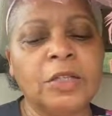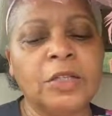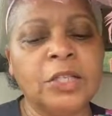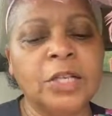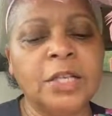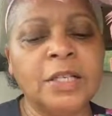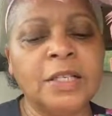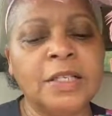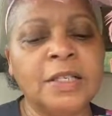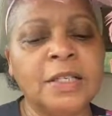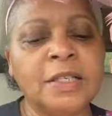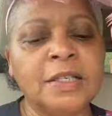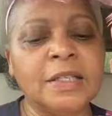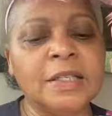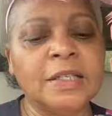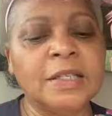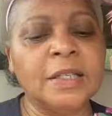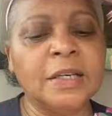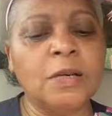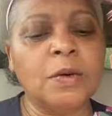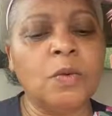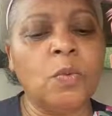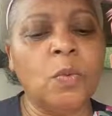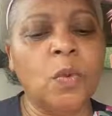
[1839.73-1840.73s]
Jesus
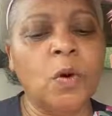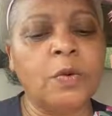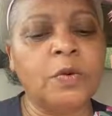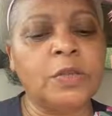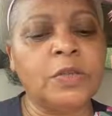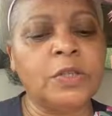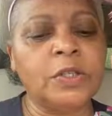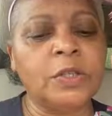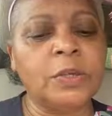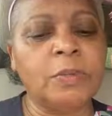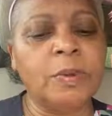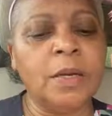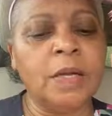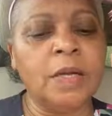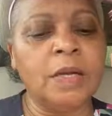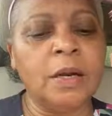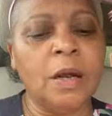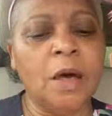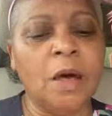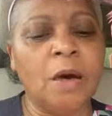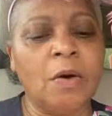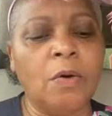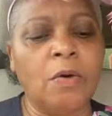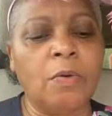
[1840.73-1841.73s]
still wants to be
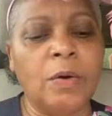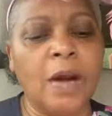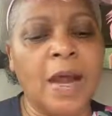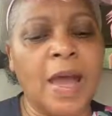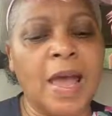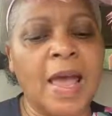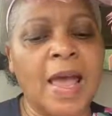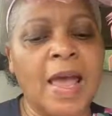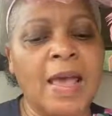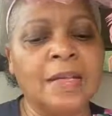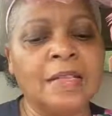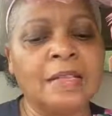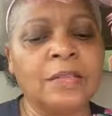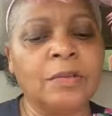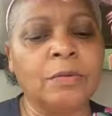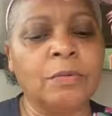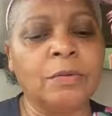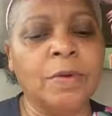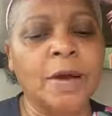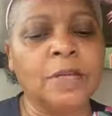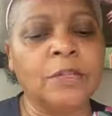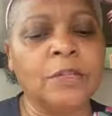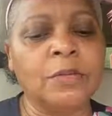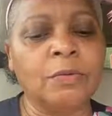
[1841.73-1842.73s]
known as
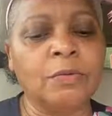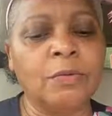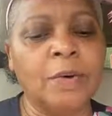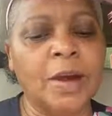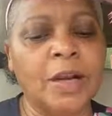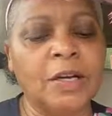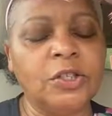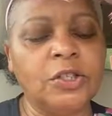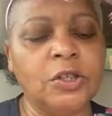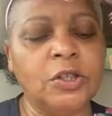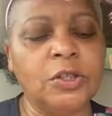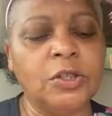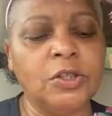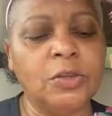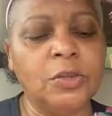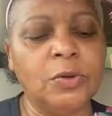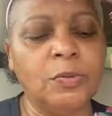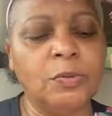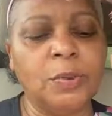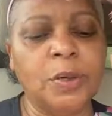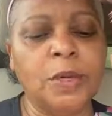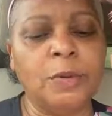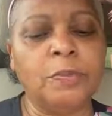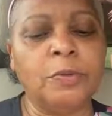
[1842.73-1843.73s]
the resurrection
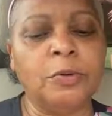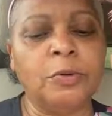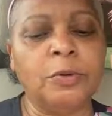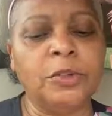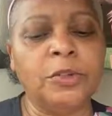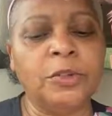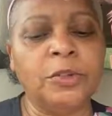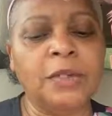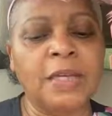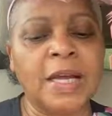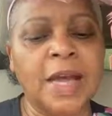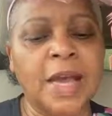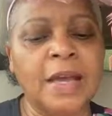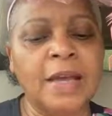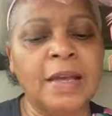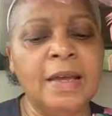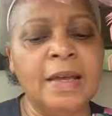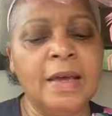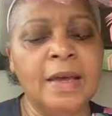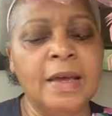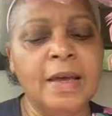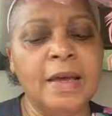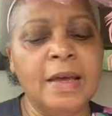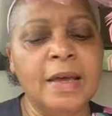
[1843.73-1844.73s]
to people
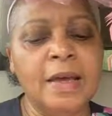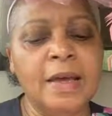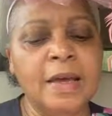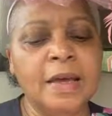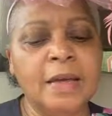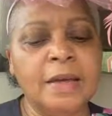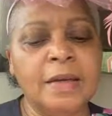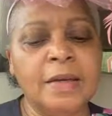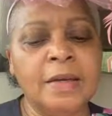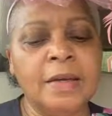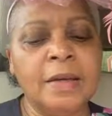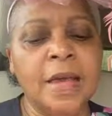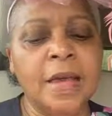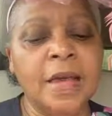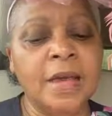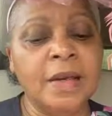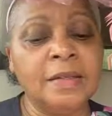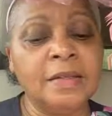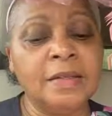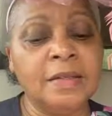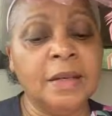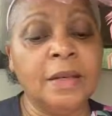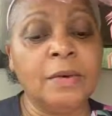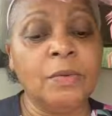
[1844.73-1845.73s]
today.
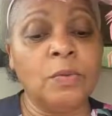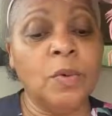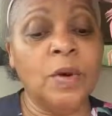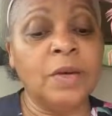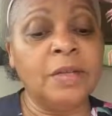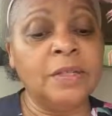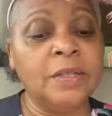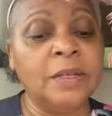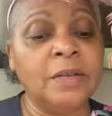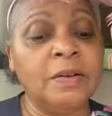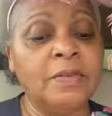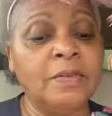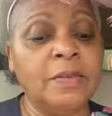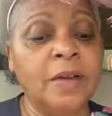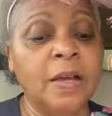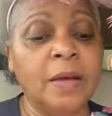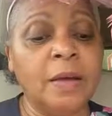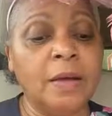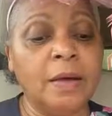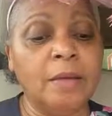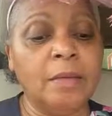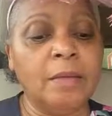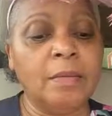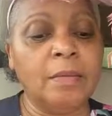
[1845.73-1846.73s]
Yes, it was an
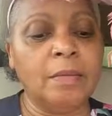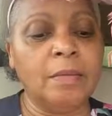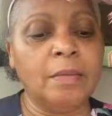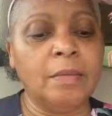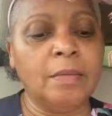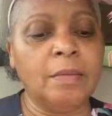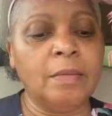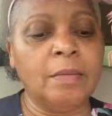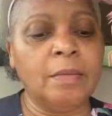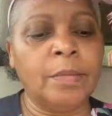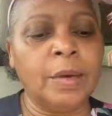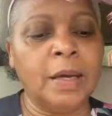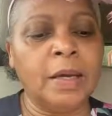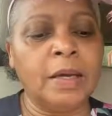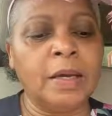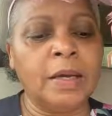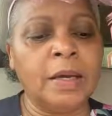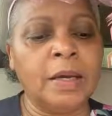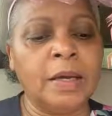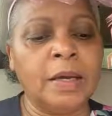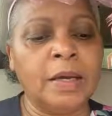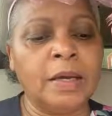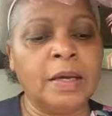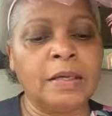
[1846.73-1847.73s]
event, but
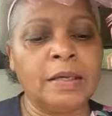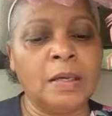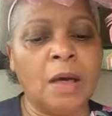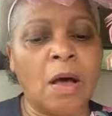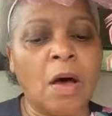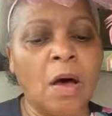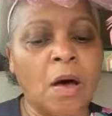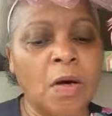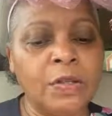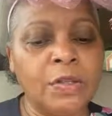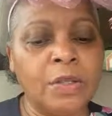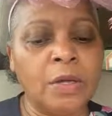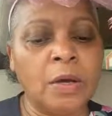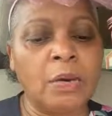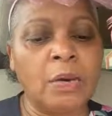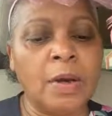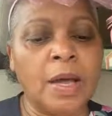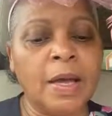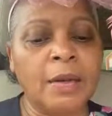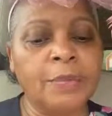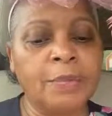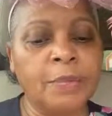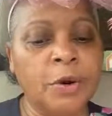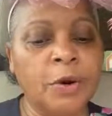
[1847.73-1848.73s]
it is also
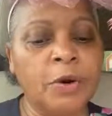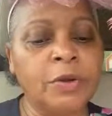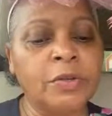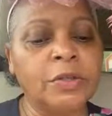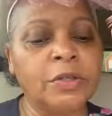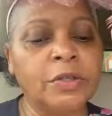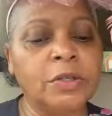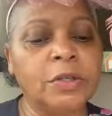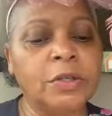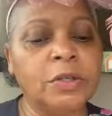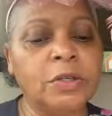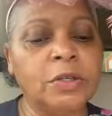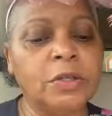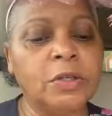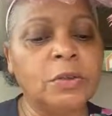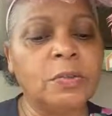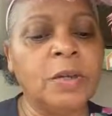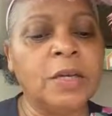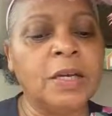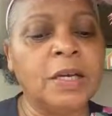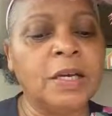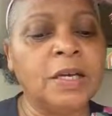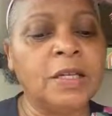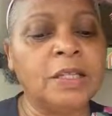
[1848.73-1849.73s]
a person to
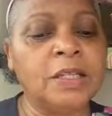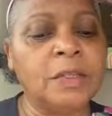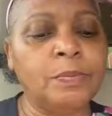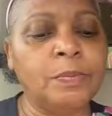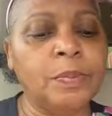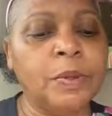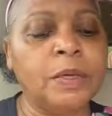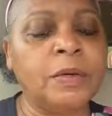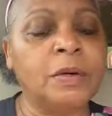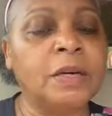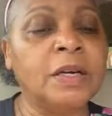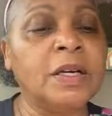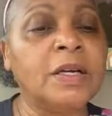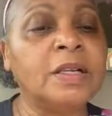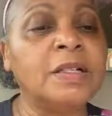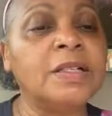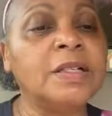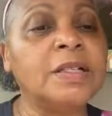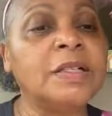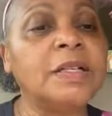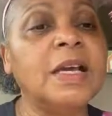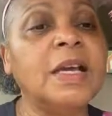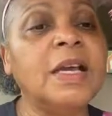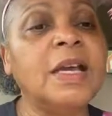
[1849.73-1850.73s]
be
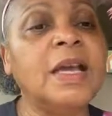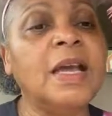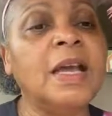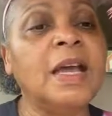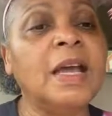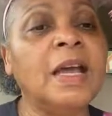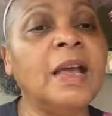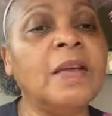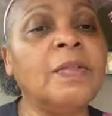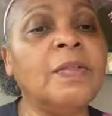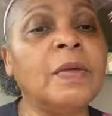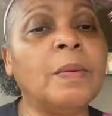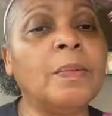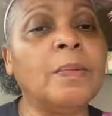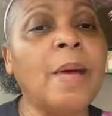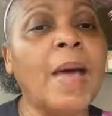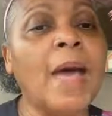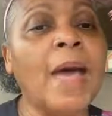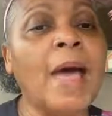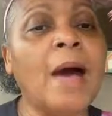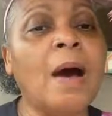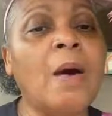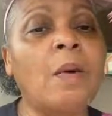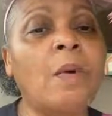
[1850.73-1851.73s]
experienced in the
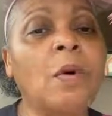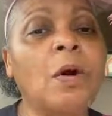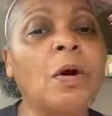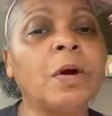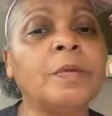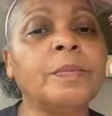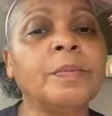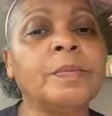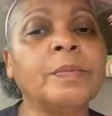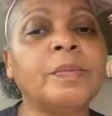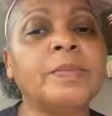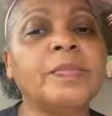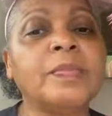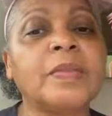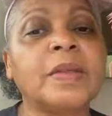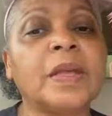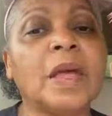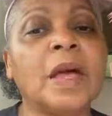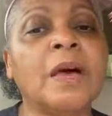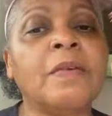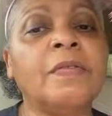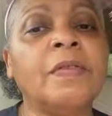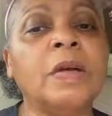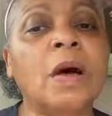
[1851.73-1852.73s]
power
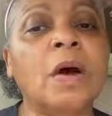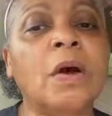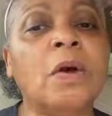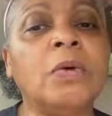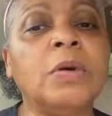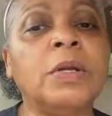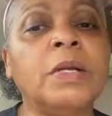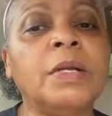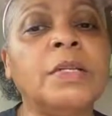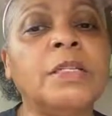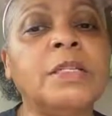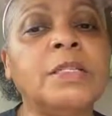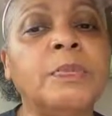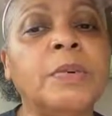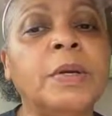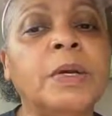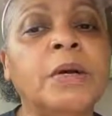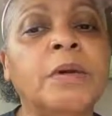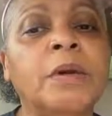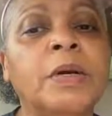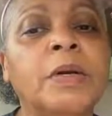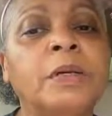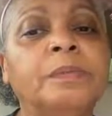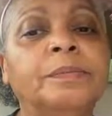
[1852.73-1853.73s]
of the Holy
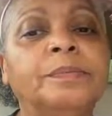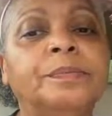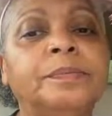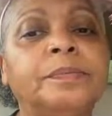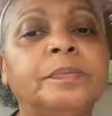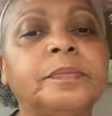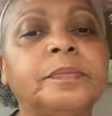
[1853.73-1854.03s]
Spirit.